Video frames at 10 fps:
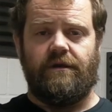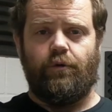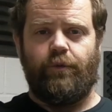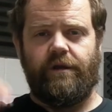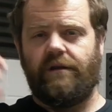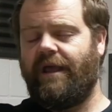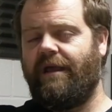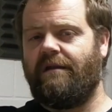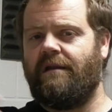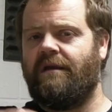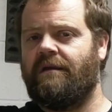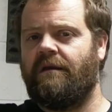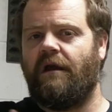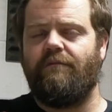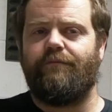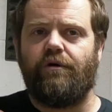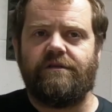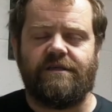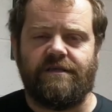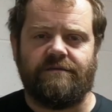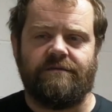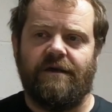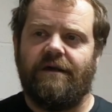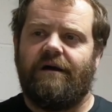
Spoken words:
We are learning, our body and